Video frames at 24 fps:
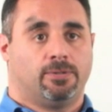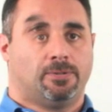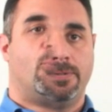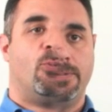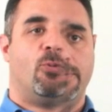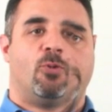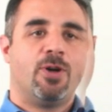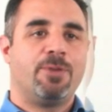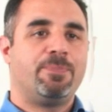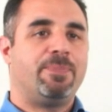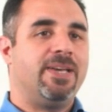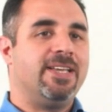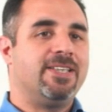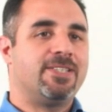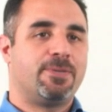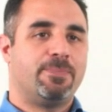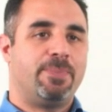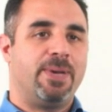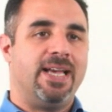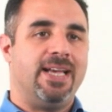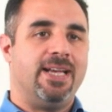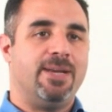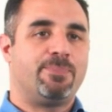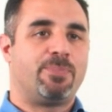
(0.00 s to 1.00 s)
One piece
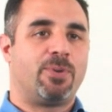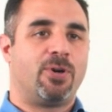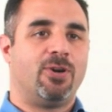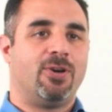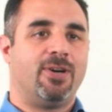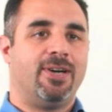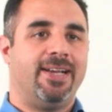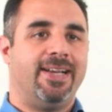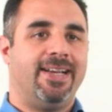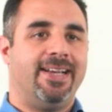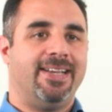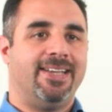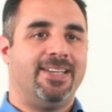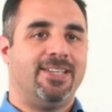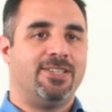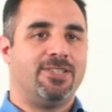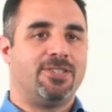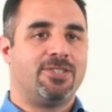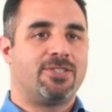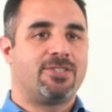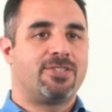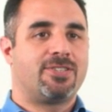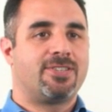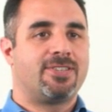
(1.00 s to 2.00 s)
of paper
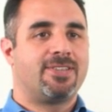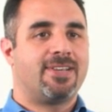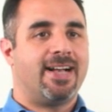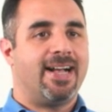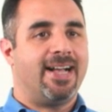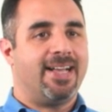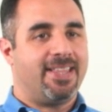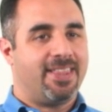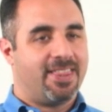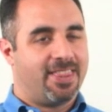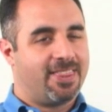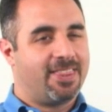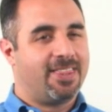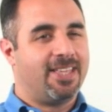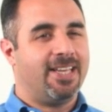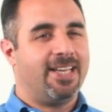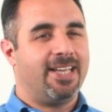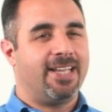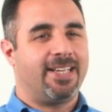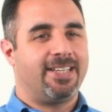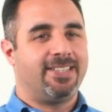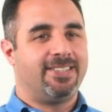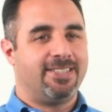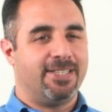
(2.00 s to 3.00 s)
is, I
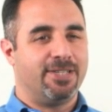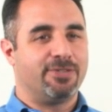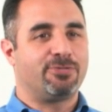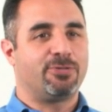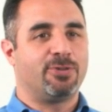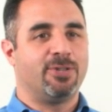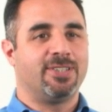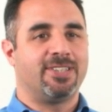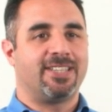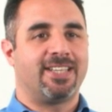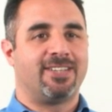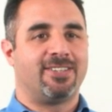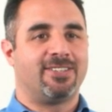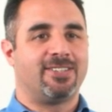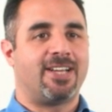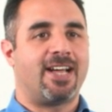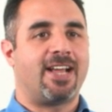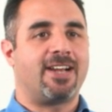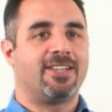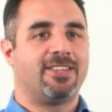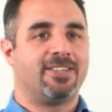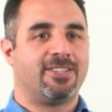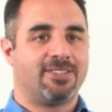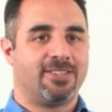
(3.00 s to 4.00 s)
think, different than a
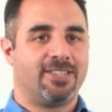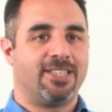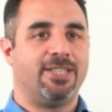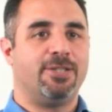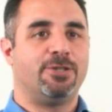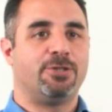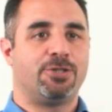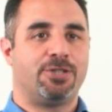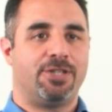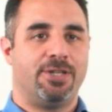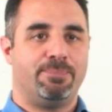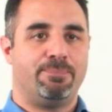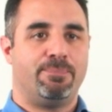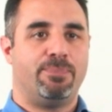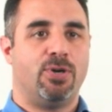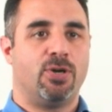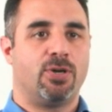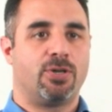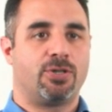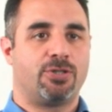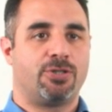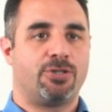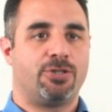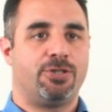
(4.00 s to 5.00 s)
lot of the leadership
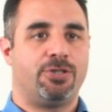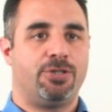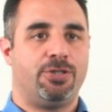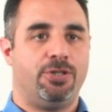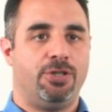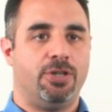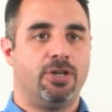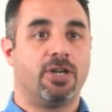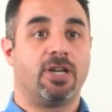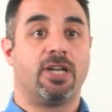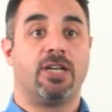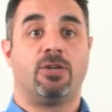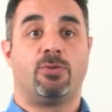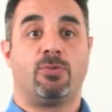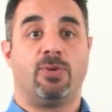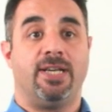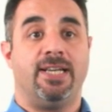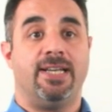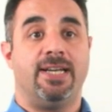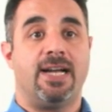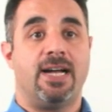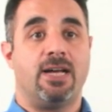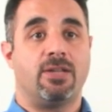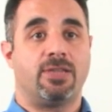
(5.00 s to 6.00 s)
books you're going to
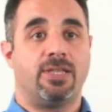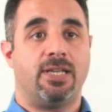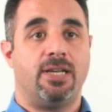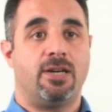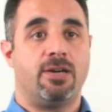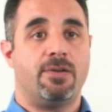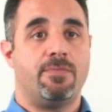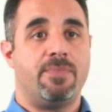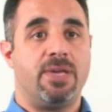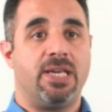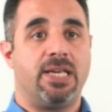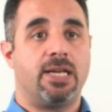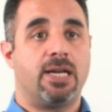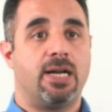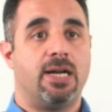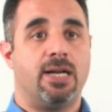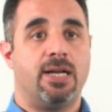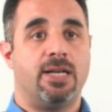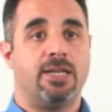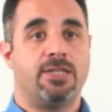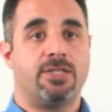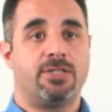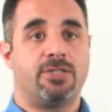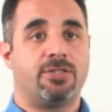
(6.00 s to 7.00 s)
read out there
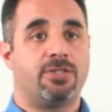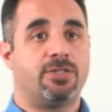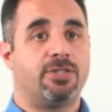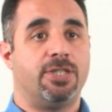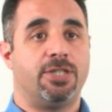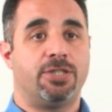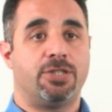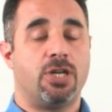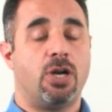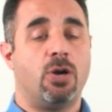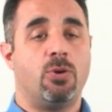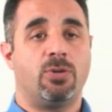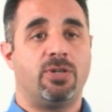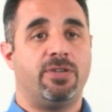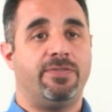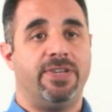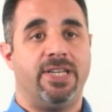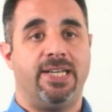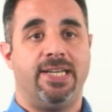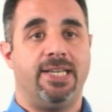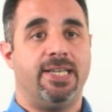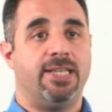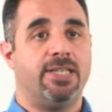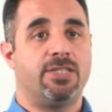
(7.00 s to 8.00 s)
because the tone of
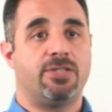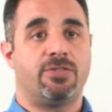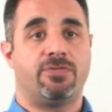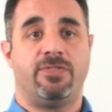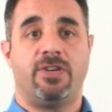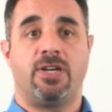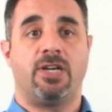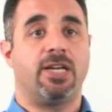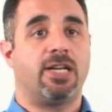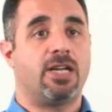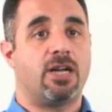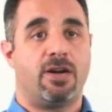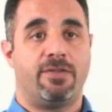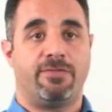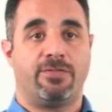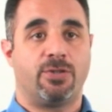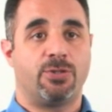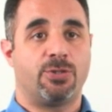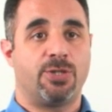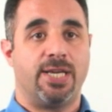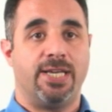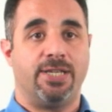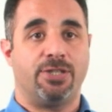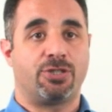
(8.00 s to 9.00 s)
it is very
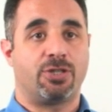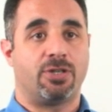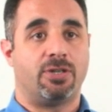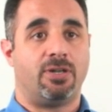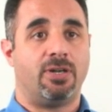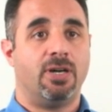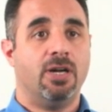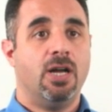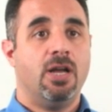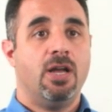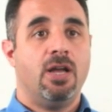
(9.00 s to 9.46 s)
conversational.